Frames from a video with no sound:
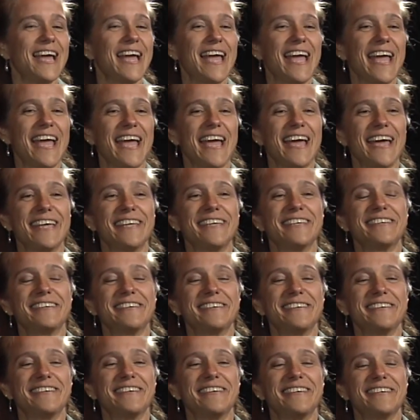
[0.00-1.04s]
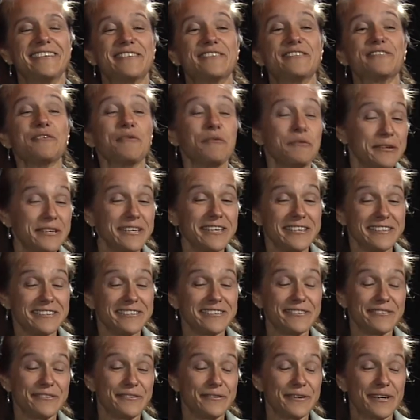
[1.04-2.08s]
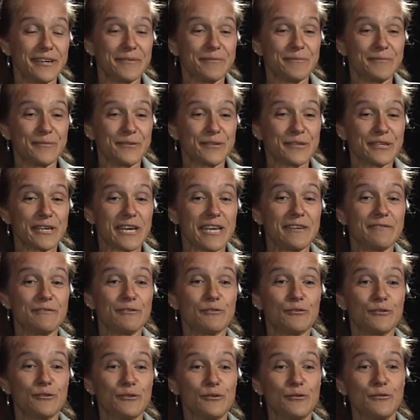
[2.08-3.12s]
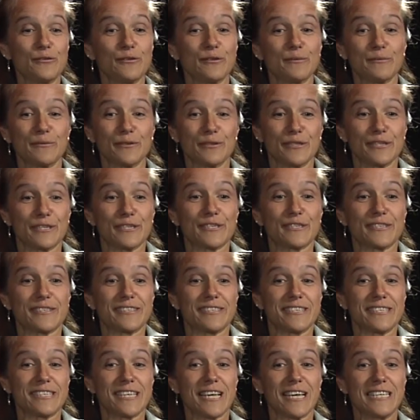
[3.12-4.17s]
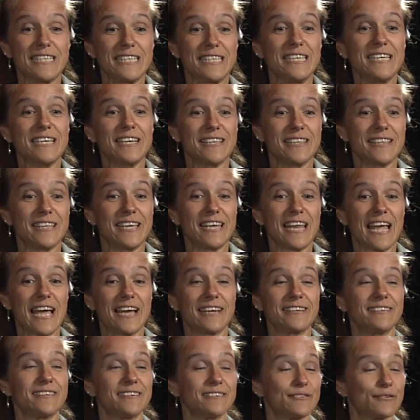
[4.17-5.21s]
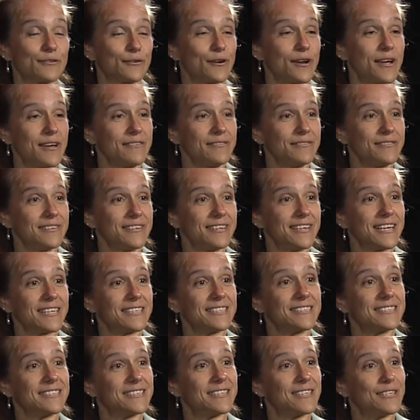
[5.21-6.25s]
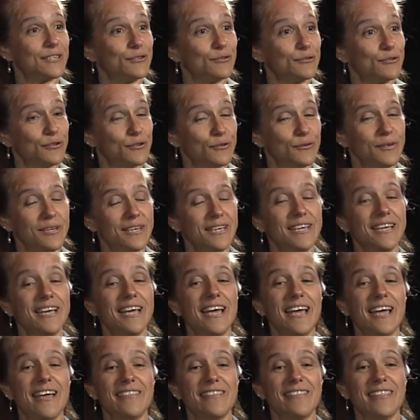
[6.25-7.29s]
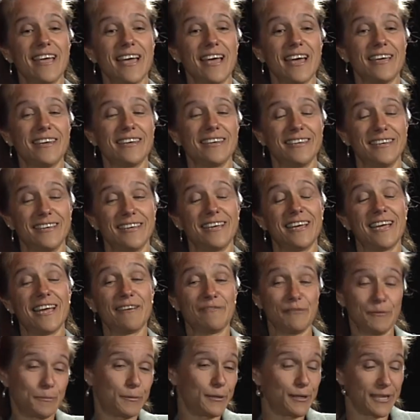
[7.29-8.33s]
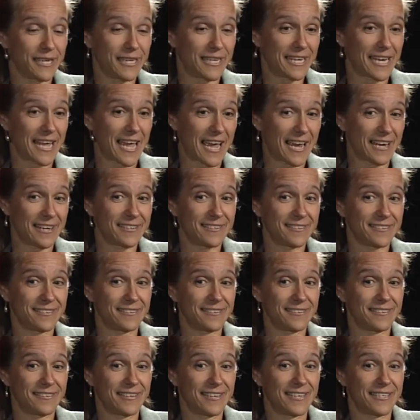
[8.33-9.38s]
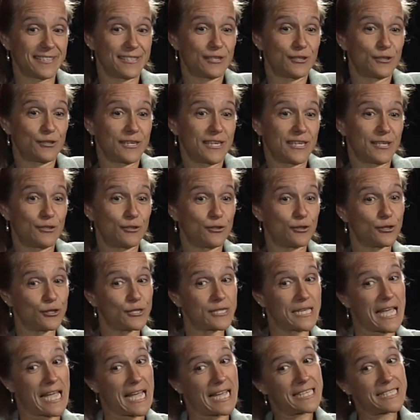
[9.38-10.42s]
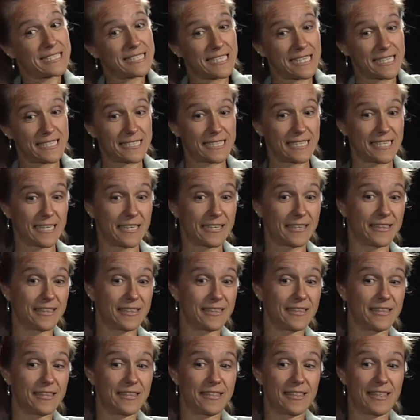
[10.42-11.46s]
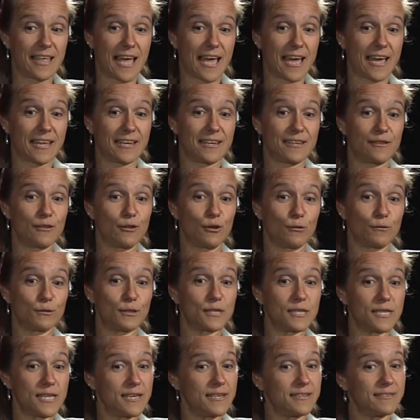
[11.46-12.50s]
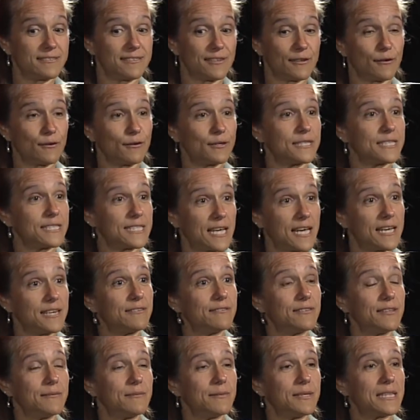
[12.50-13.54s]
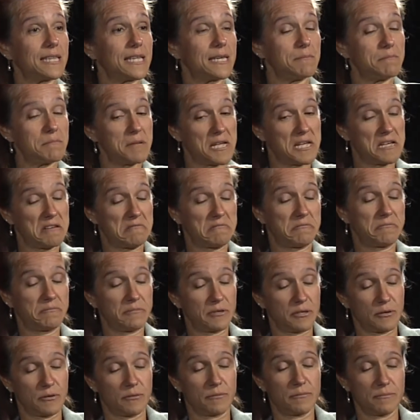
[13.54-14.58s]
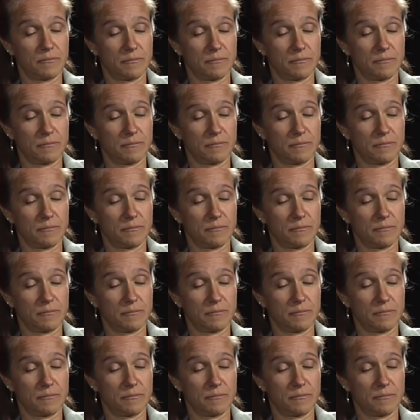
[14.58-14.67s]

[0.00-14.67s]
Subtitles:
And it's so neat to just kind of introduce them to this idea that acting is a craft, and acting is a thing you do, and that everybody can act. It's just accessing those things that are inside of them that they may have, been